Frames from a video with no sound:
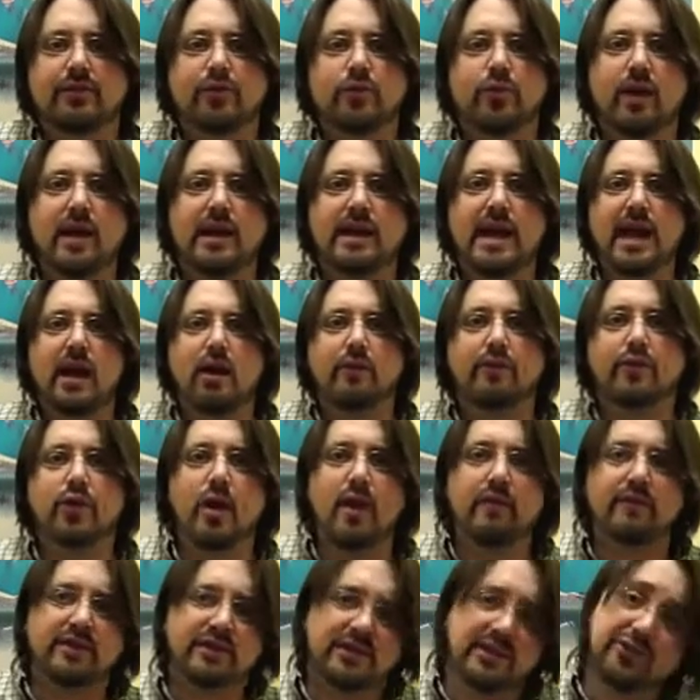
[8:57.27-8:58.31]
For right now, if you
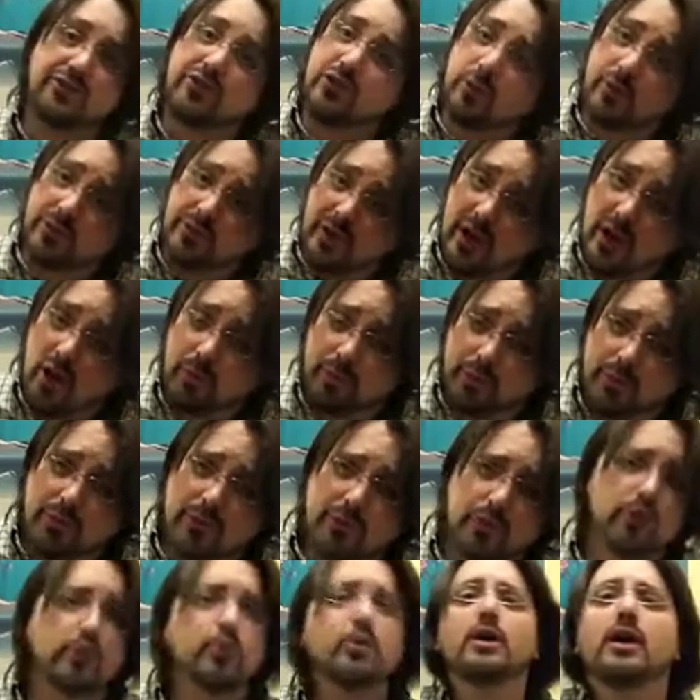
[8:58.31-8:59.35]
have a teacher, which I hope you
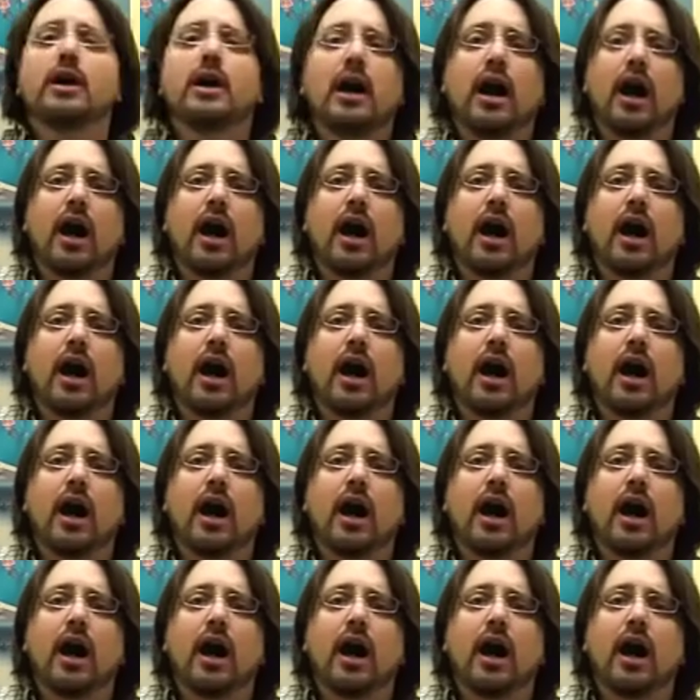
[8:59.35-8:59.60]
do,